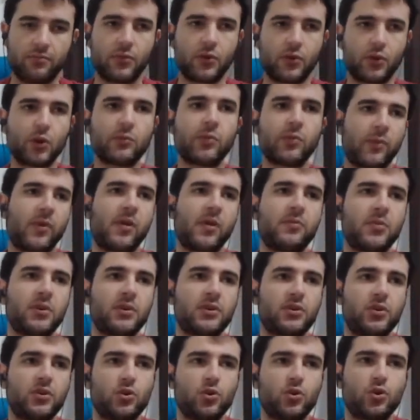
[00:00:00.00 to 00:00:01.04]
group of people
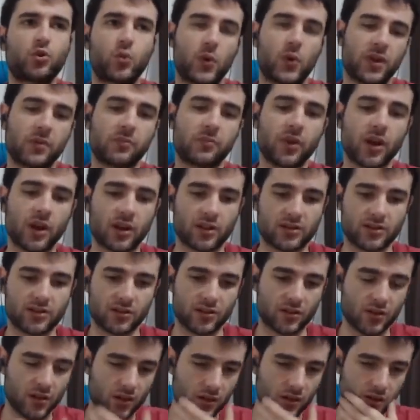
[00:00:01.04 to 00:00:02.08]
to create the blocks,
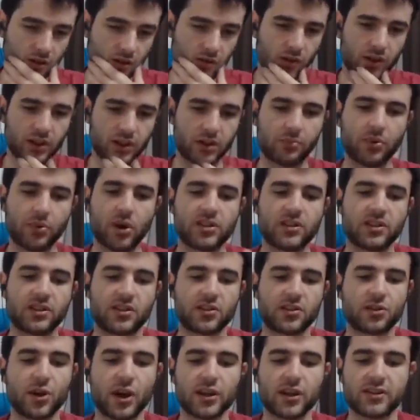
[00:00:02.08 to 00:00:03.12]
right? The process of
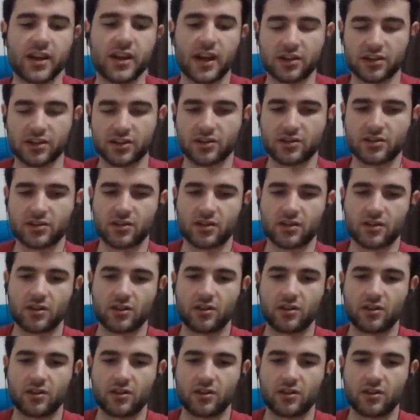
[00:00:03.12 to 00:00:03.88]
transactions.